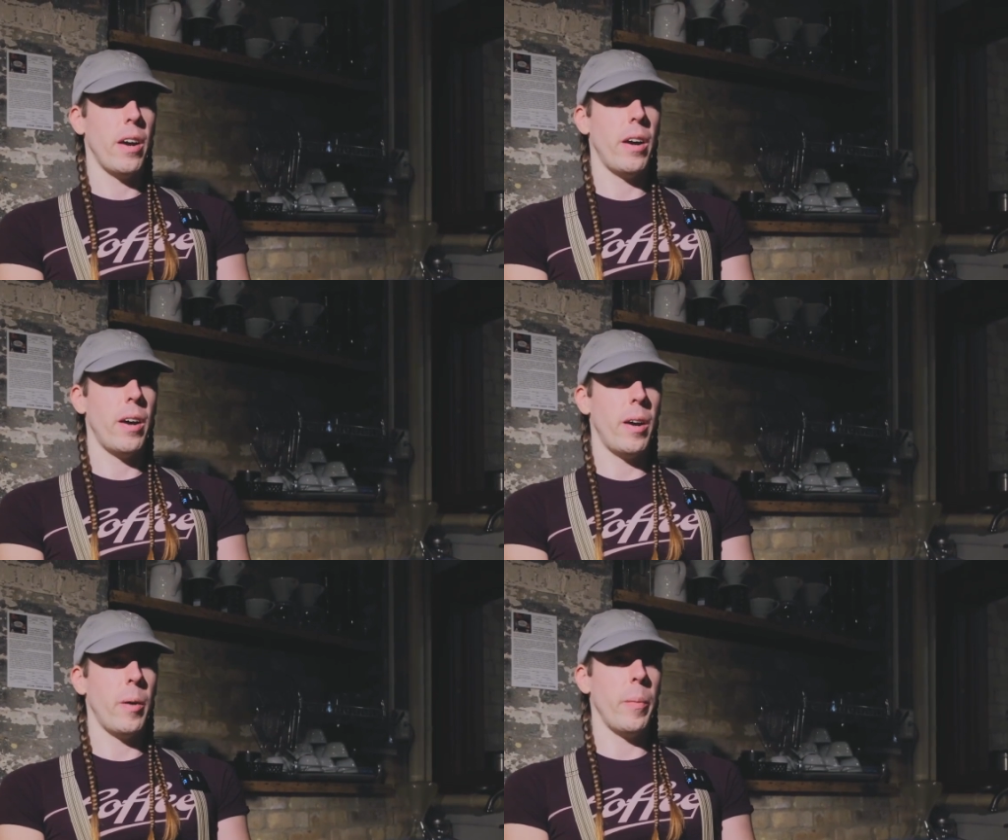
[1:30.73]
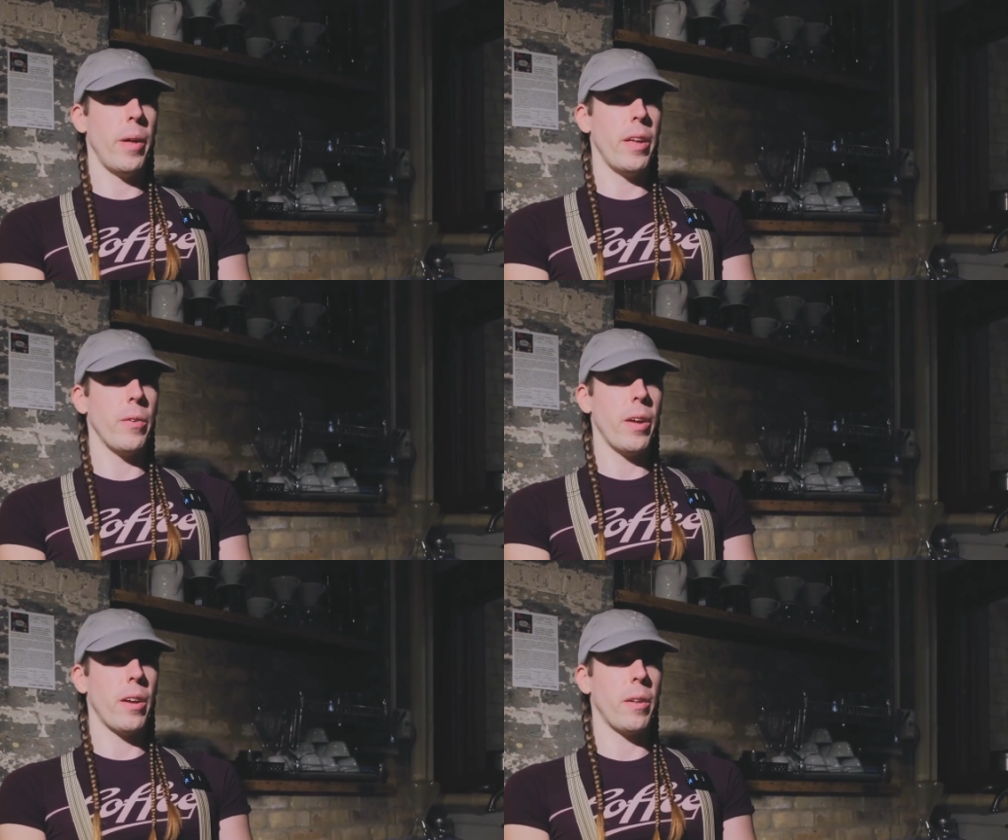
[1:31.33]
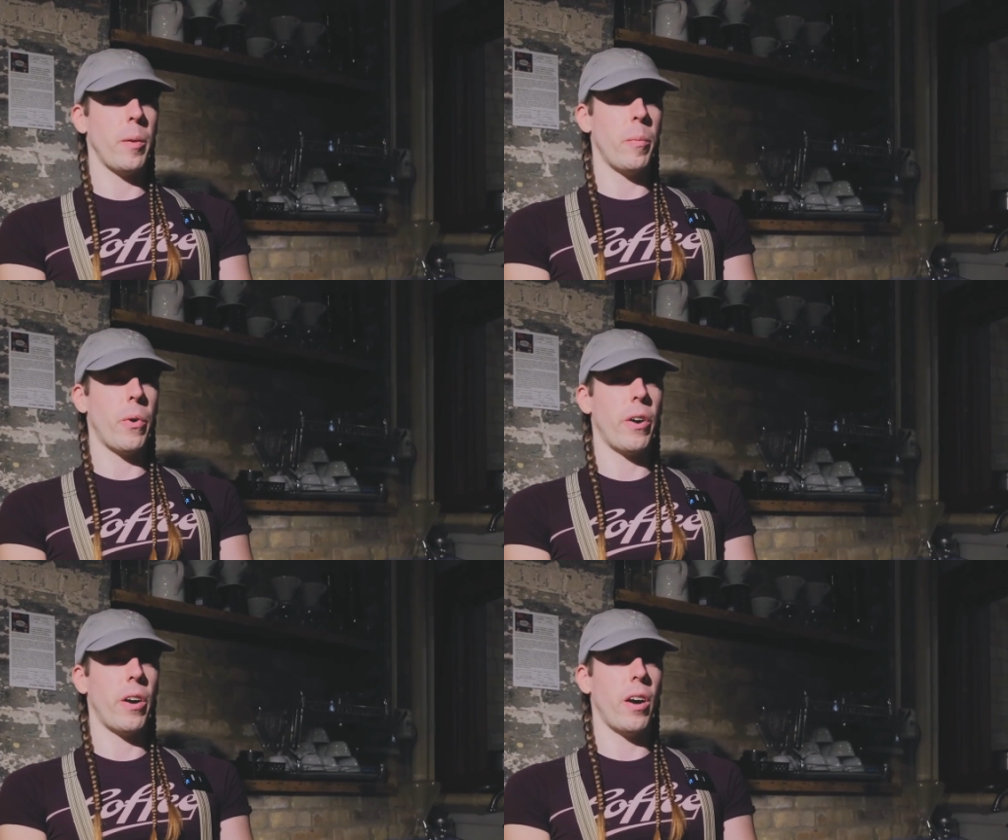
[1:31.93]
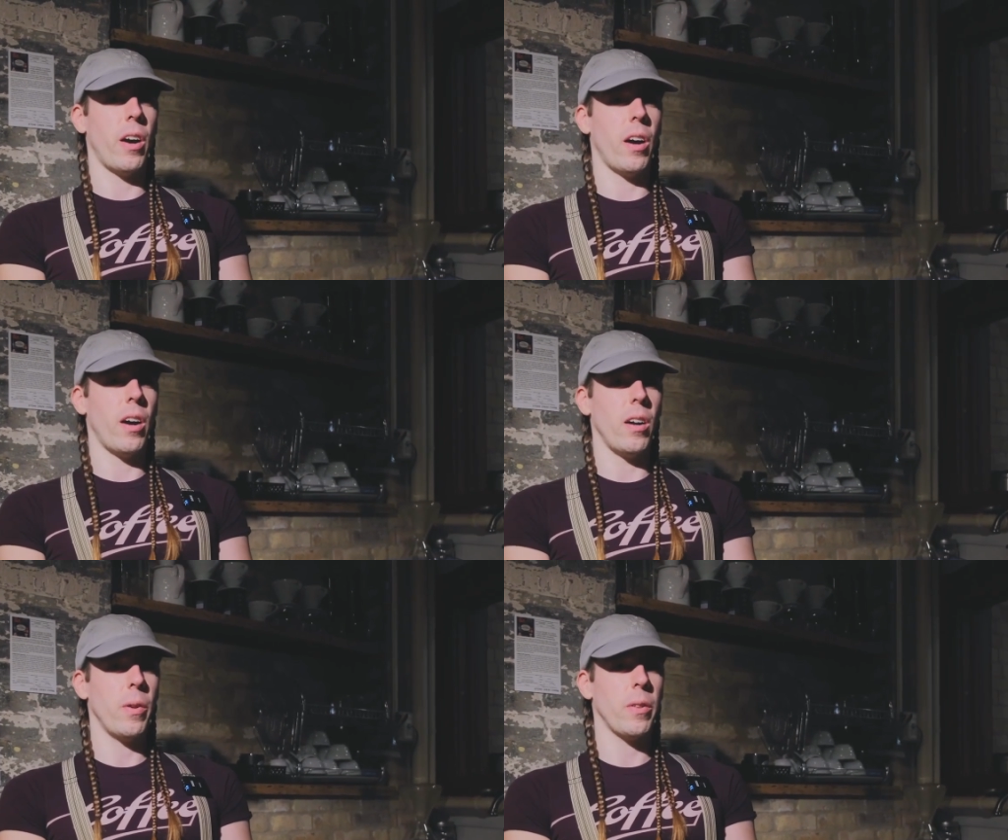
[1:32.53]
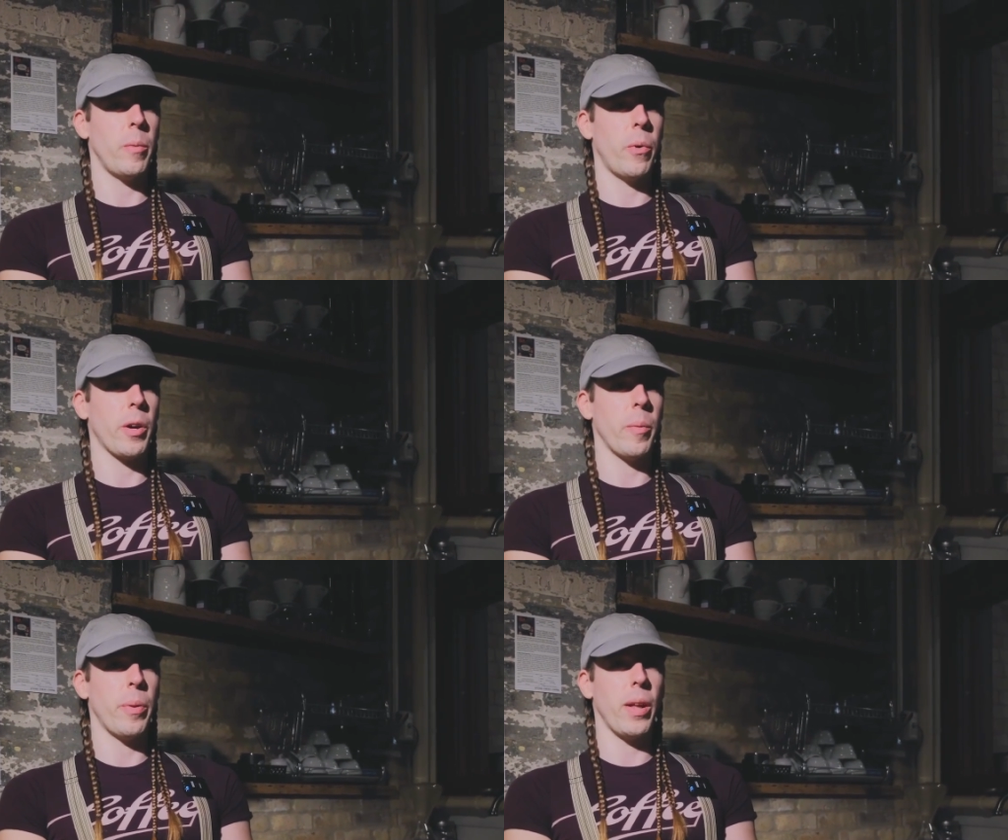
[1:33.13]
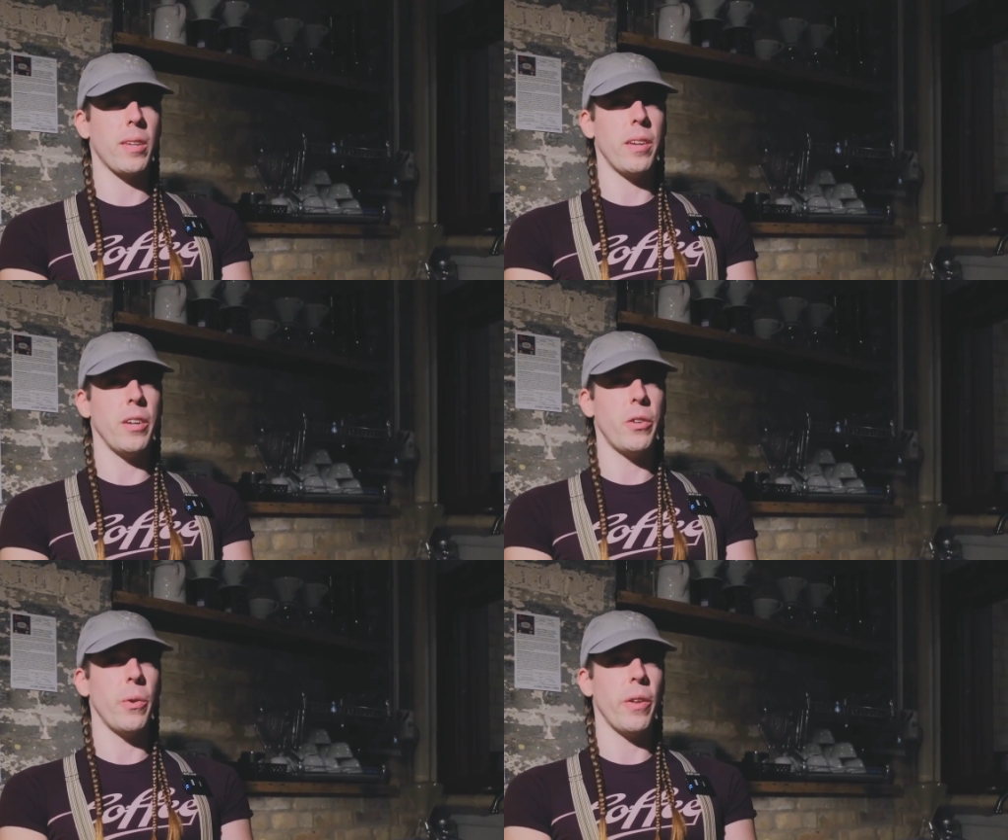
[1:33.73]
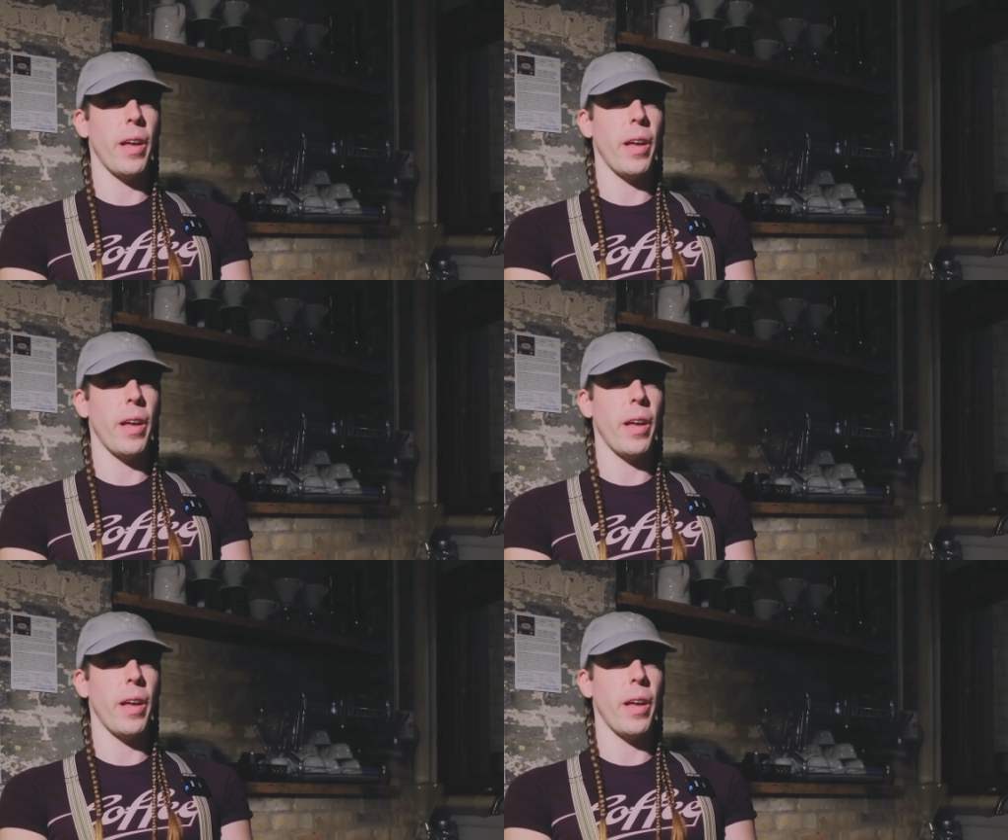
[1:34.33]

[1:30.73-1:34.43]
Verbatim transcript: um, and you get a little more uh, a little more complexity to it